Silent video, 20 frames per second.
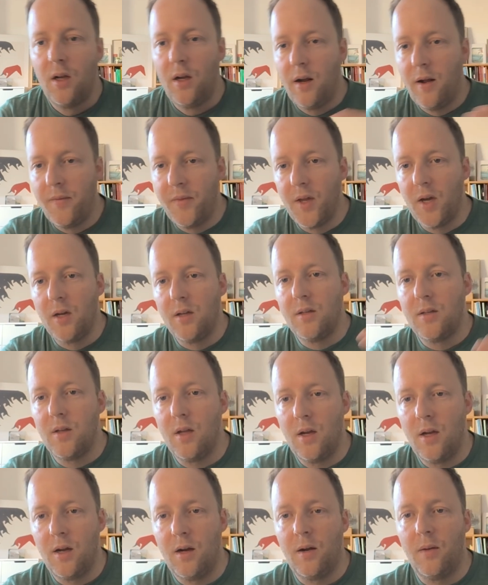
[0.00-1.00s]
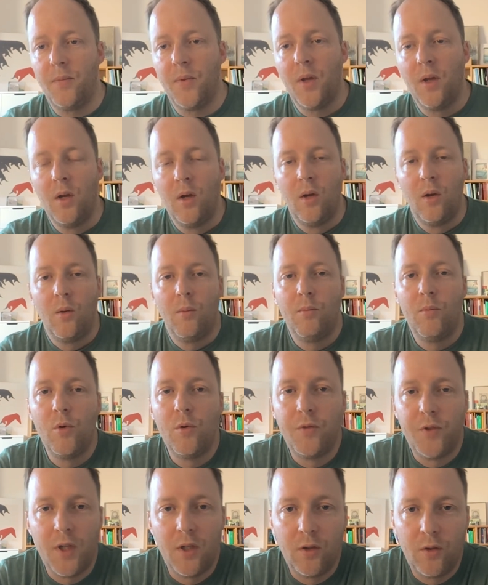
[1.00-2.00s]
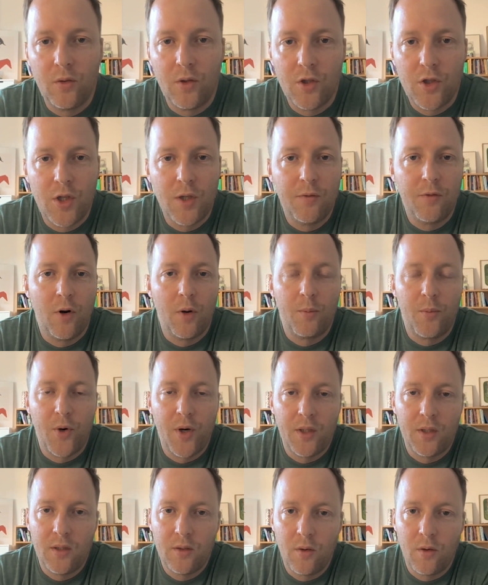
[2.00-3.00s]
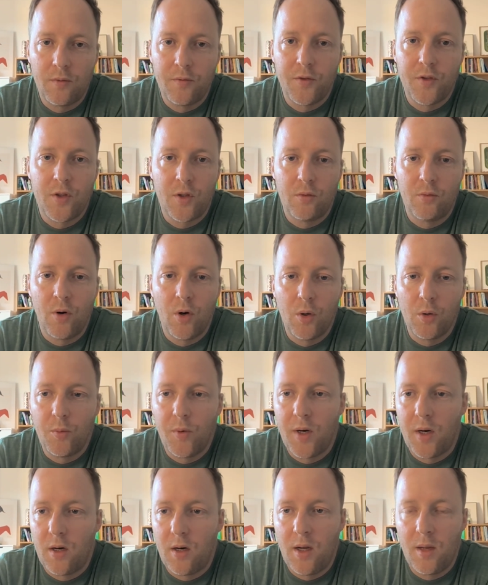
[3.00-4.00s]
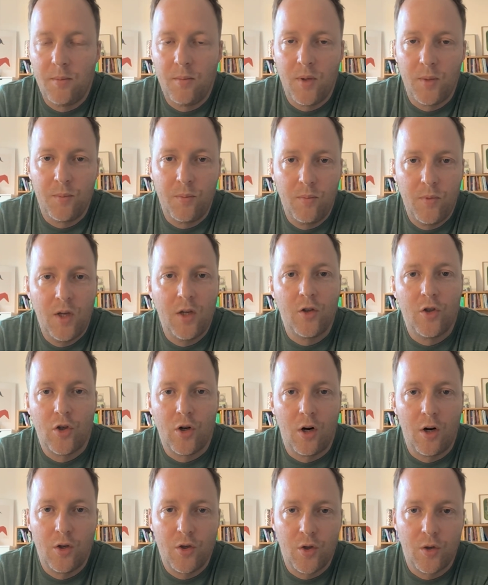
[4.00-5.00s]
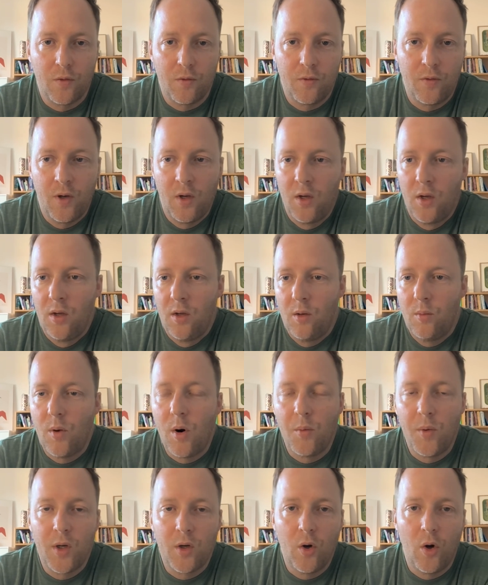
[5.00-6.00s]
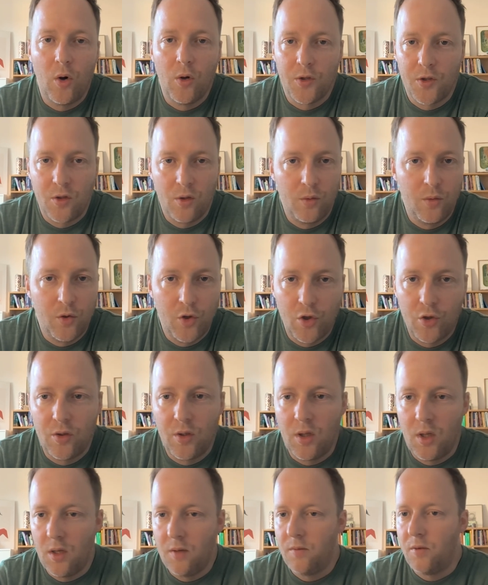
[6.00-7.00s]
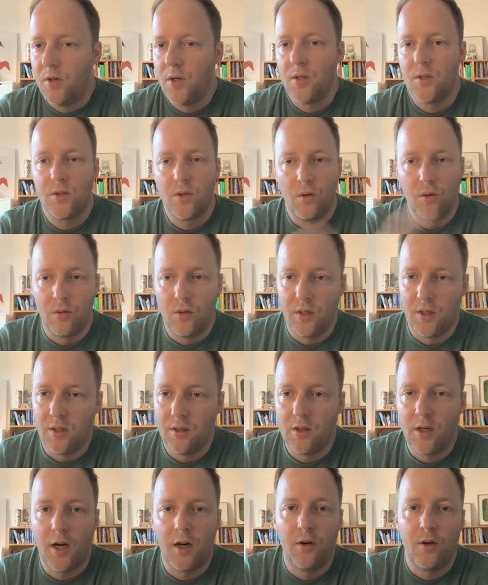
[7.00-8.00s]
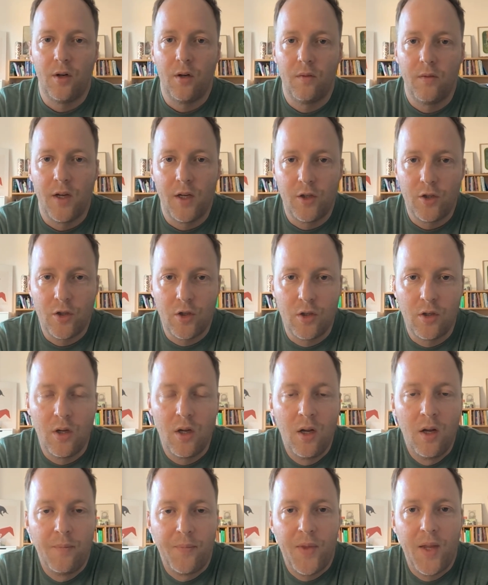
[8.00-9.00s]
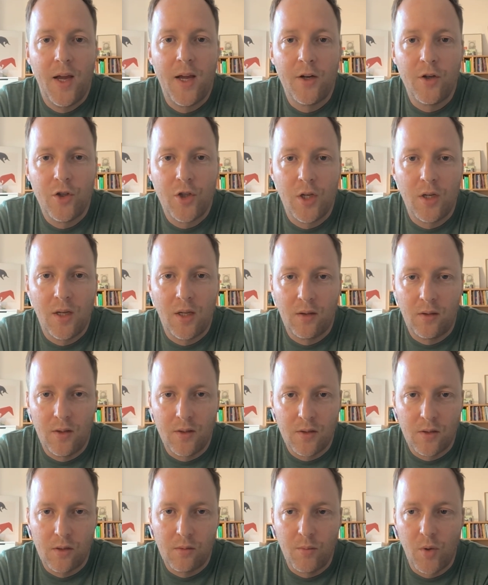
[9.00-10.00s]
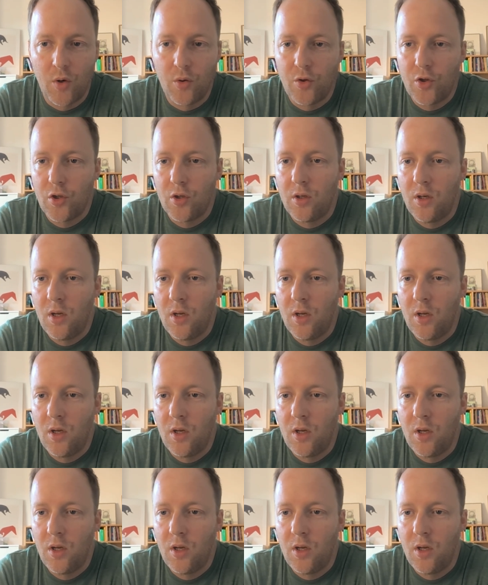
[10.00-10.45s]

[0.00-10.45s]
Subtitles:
And I moved into the Chief Operating Officer role, where I'm in charge of what we call solution delivery, so the entire innovation engine at Distalmotion.